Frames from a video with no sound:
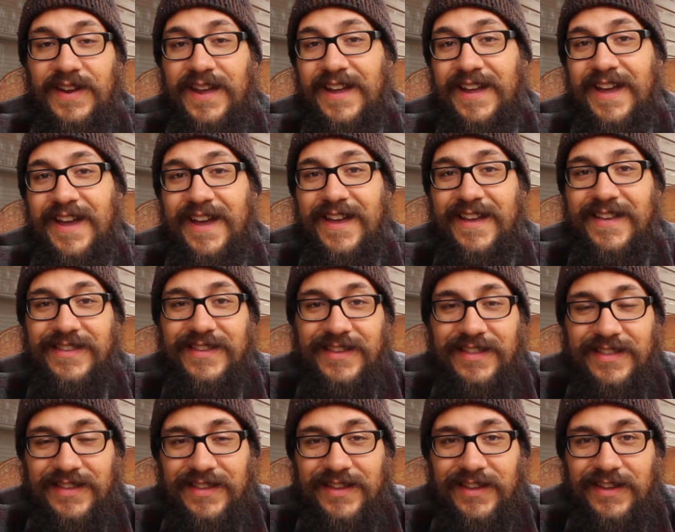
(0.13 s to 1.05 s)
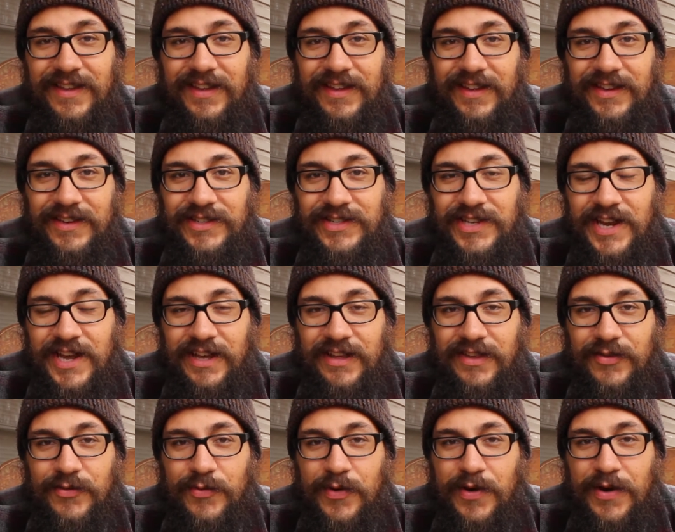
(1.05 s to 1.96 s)
Hey guys, it's
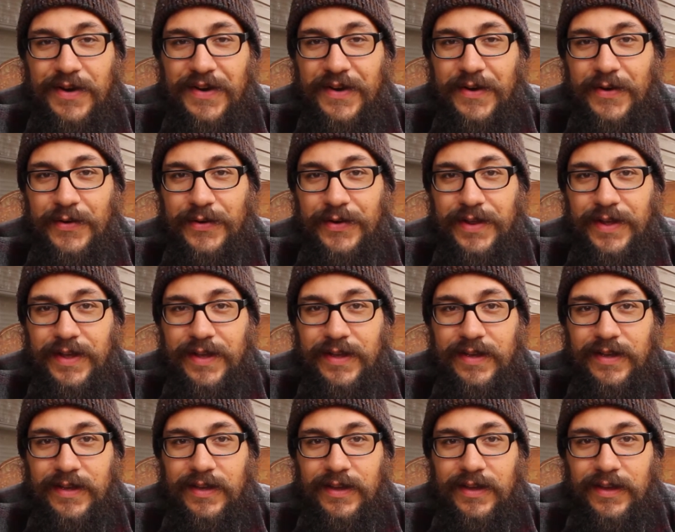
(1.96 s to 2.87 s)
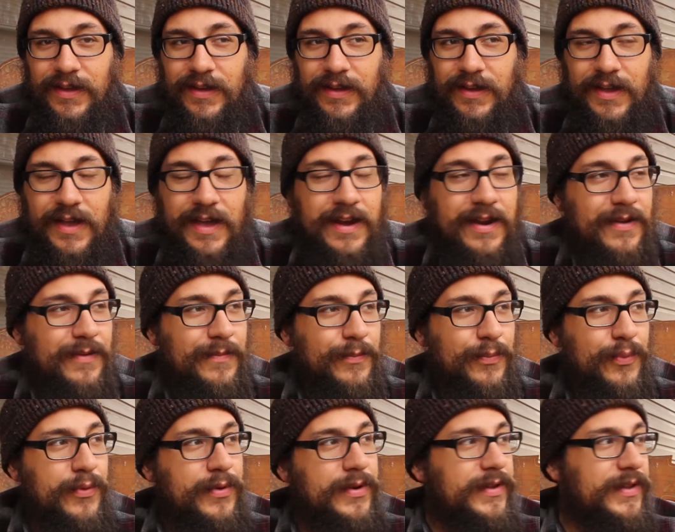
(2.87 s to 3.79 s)
JackSquare here on a kind
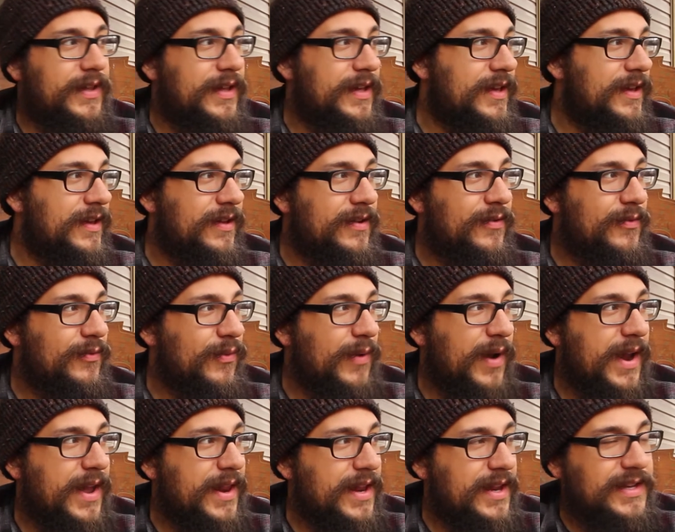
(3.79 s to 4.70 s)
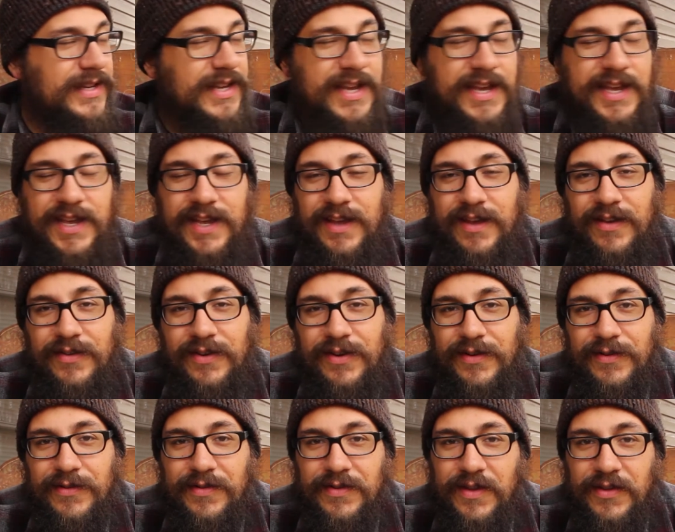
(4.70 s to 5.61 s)
of breezy, rainy day out
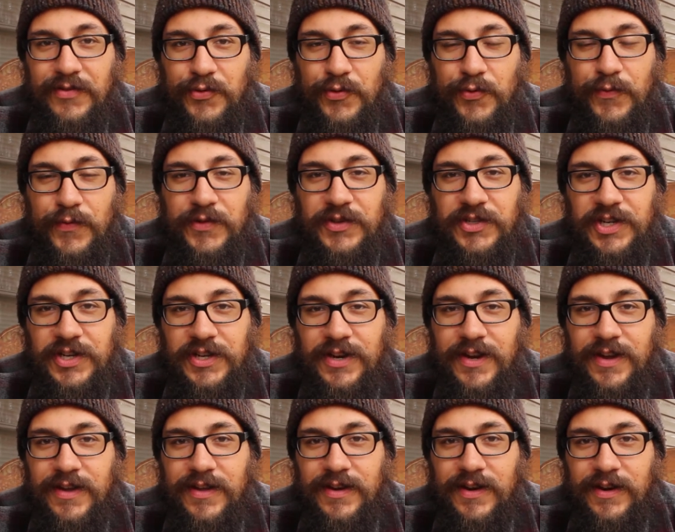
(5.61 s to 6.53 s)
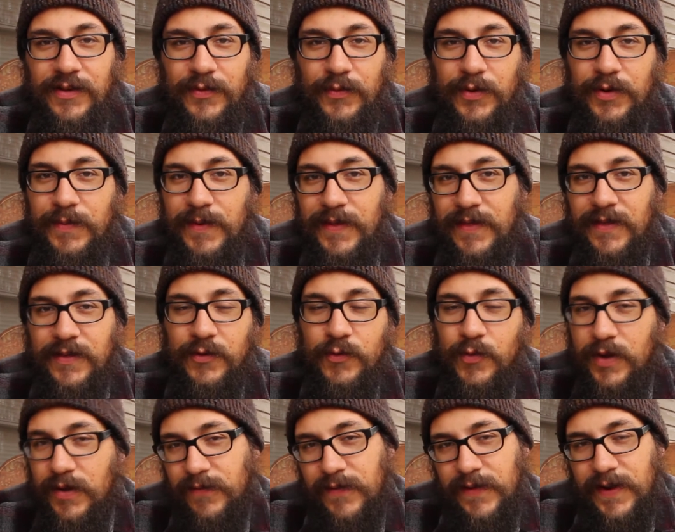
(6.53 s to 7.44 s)
here in Central Virginia, and I just wanted to make this
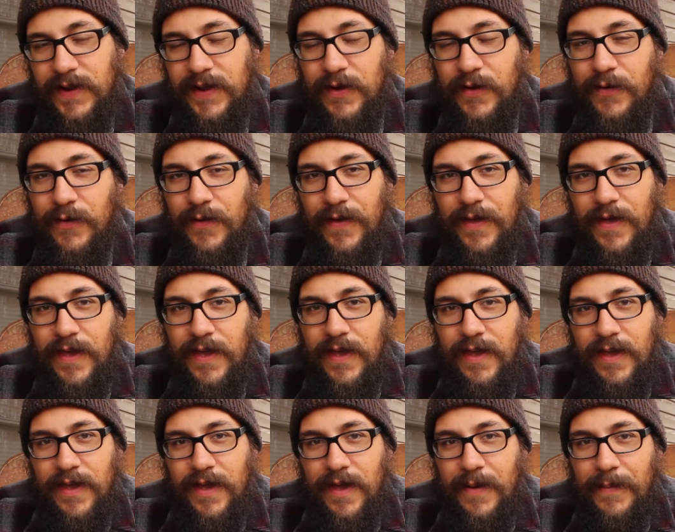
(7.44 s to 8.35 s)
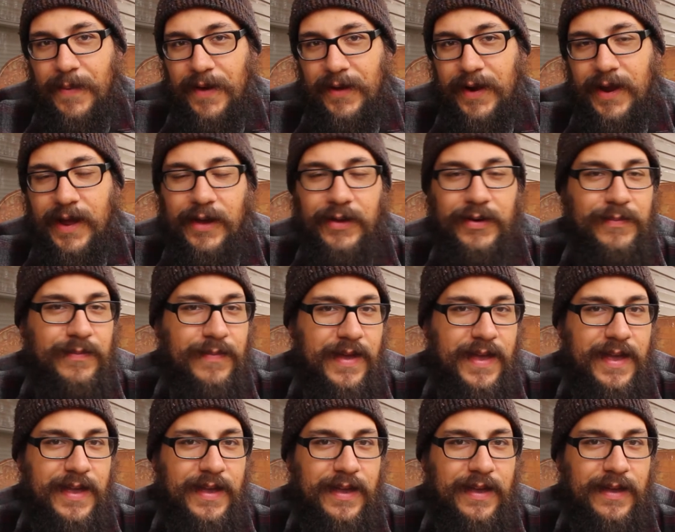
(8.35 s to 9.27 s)
quick video about how to
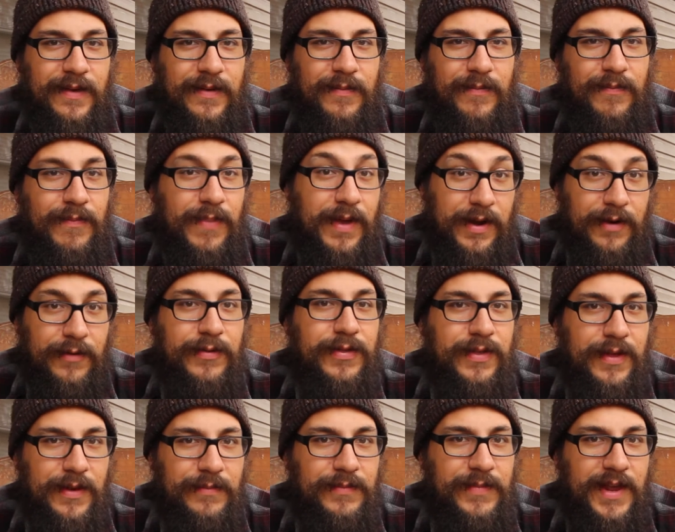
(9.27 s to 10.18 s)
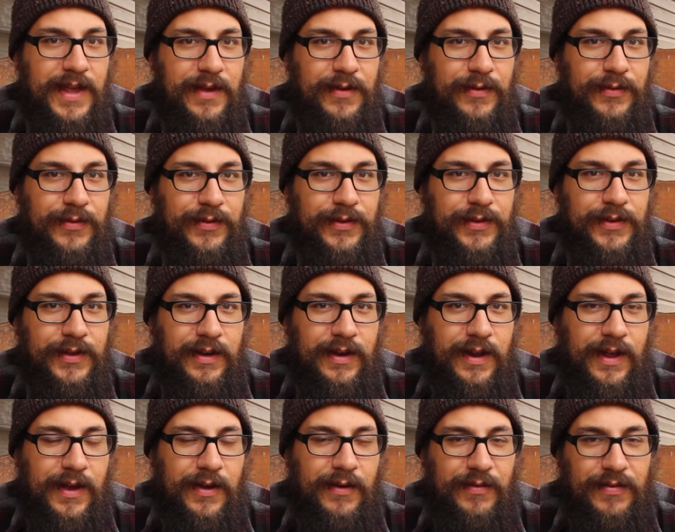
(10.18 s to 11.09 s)
make better thumbnails.
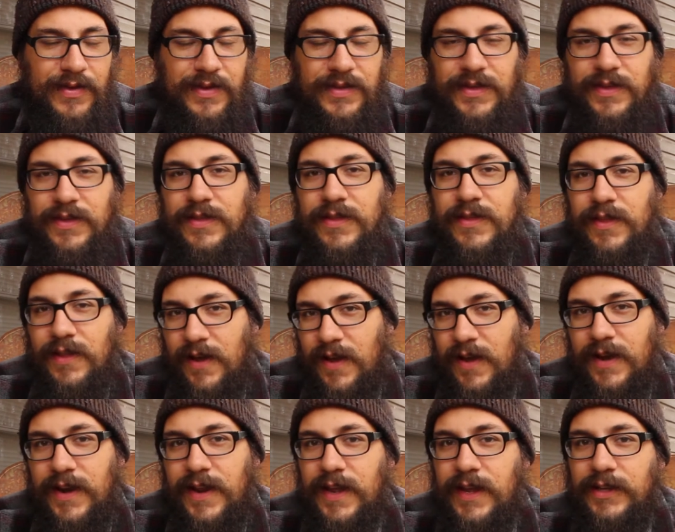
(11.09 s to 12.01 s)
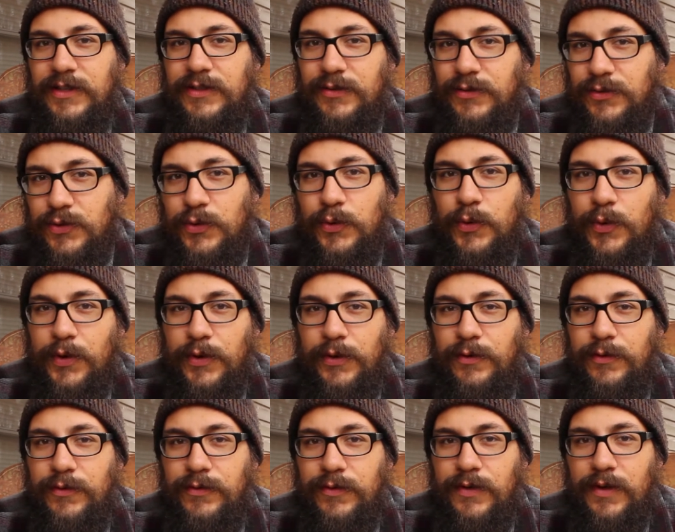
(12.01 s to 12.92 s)
Now, this is not a
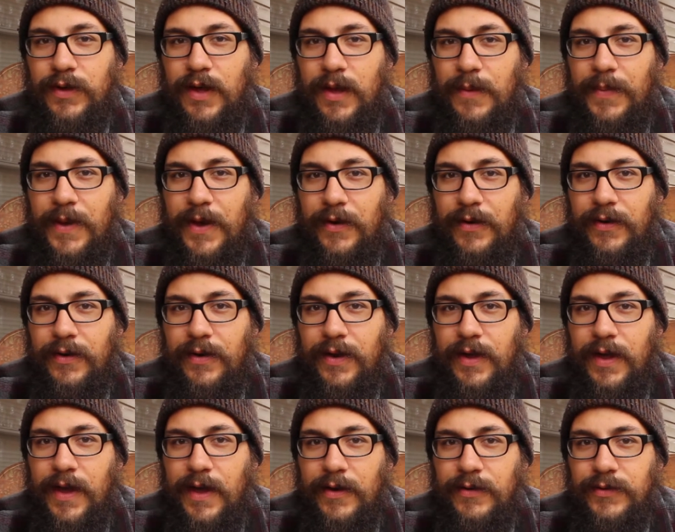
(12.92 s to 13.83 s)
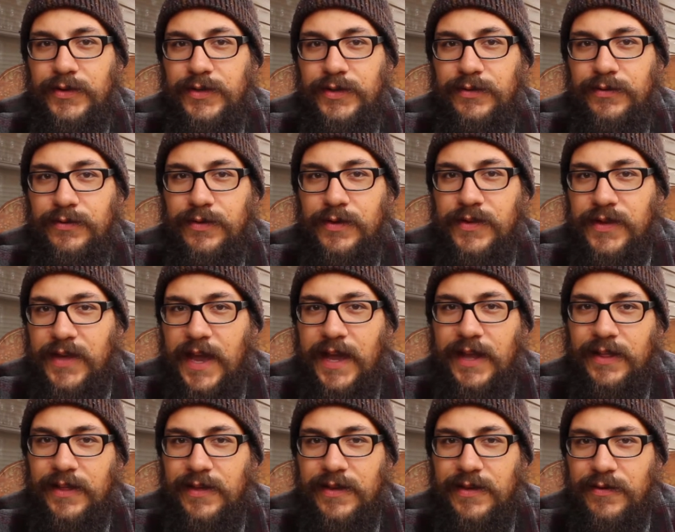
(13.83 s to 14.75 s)
tutorial about how to
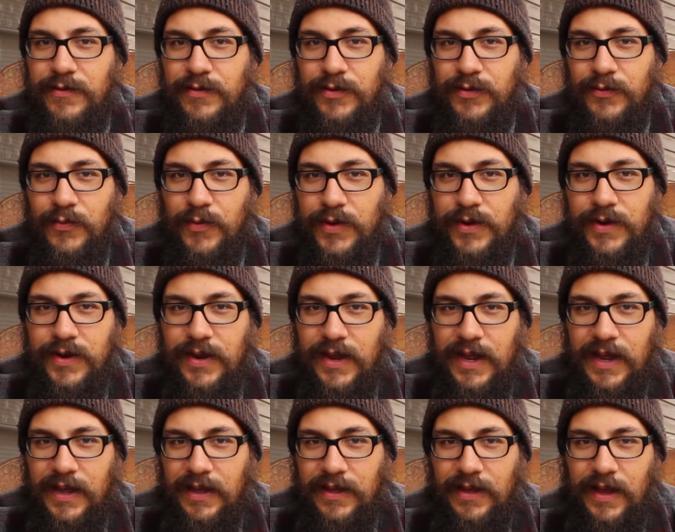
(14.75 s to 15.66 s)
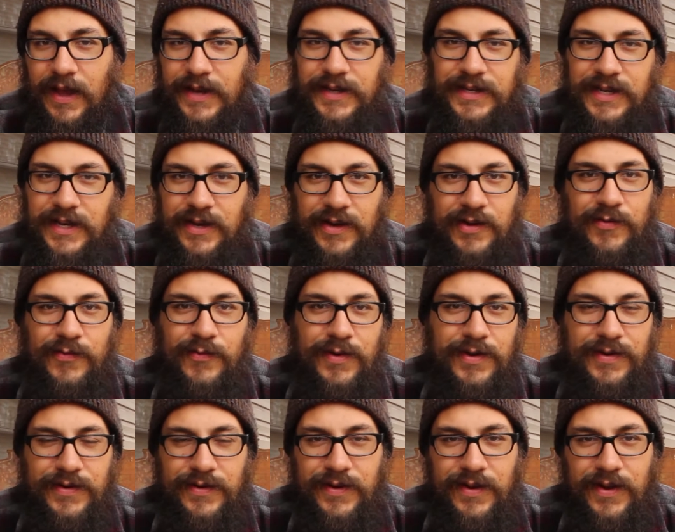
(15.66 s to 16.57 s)
exactly use one idea,
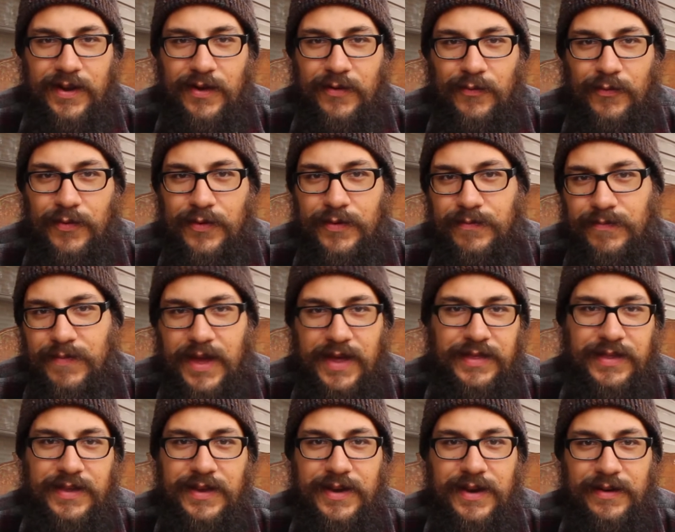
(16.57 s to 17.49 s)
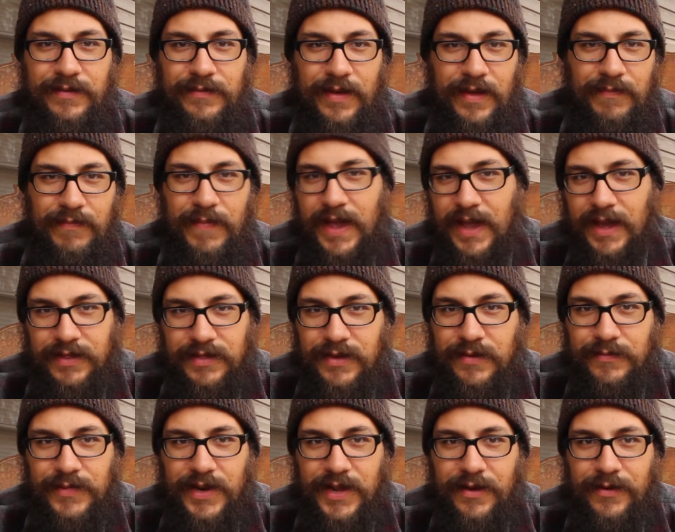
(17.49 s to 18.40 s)
one method and make a
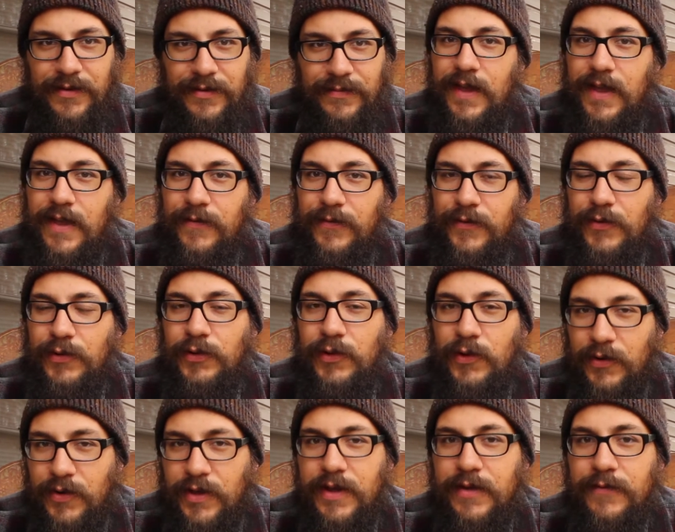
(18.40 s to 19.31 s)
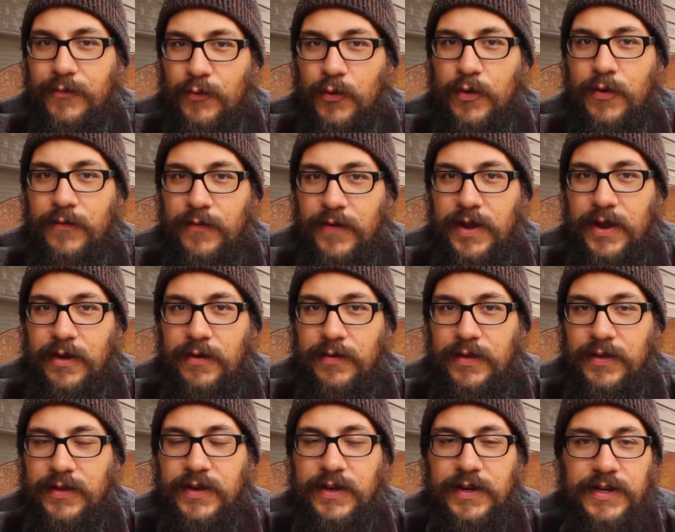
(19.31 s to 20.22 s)
thumbnail. If you're looking for a video
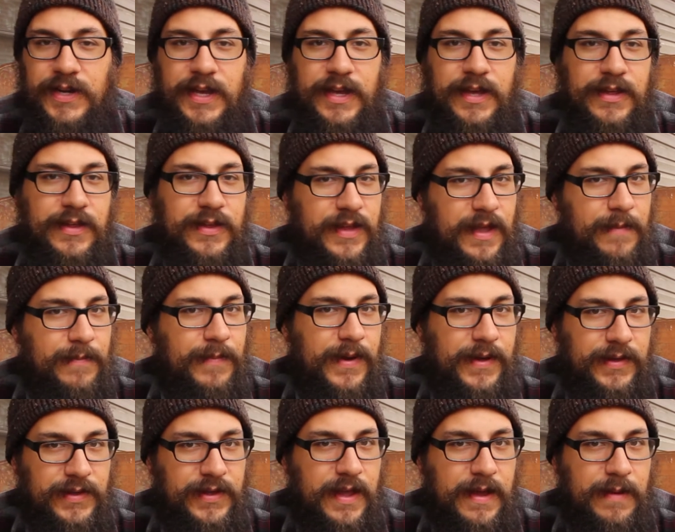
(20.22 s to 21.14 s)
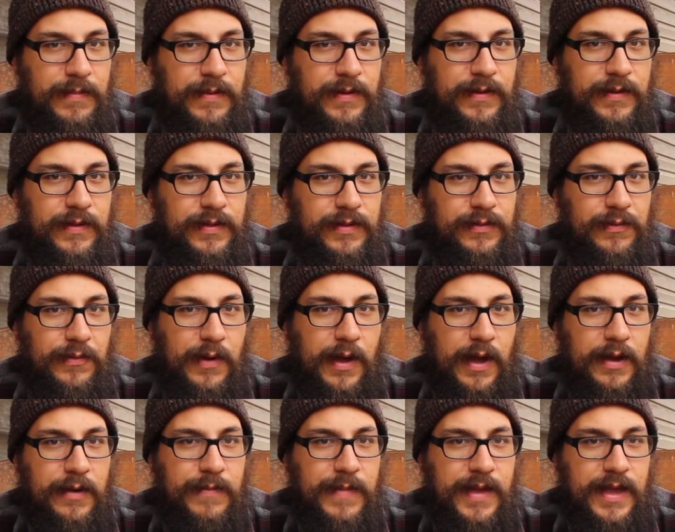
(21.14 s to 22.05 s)
that's going to take you step by step through
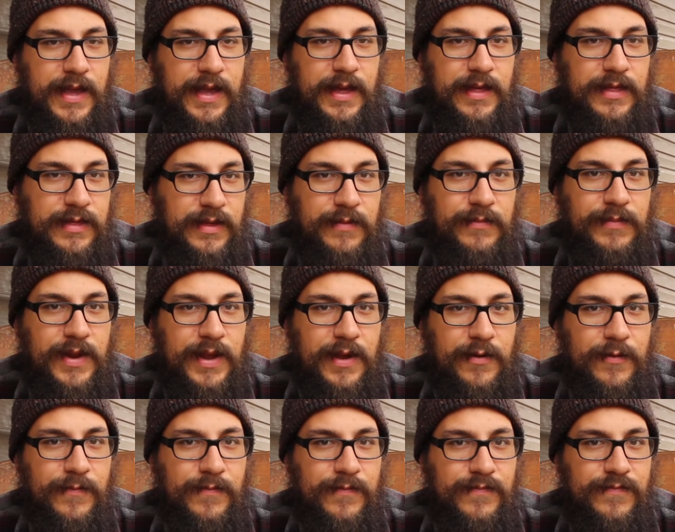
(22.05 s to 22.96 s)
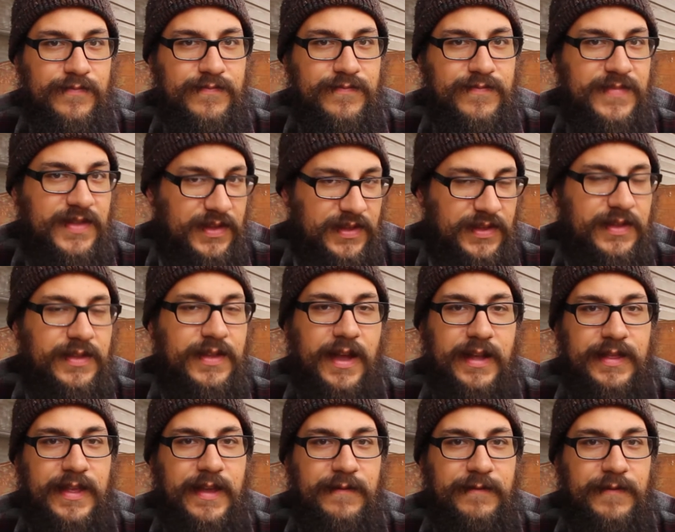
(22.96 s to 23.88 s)
how to make a thumbnail, this is
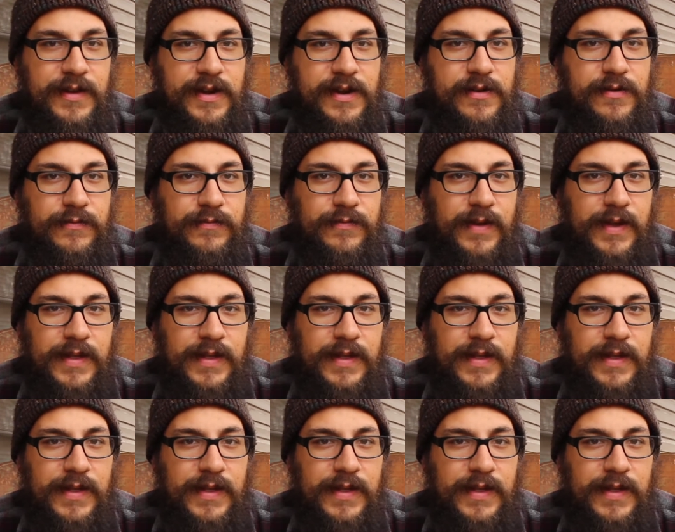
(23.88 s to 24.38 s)
not that video.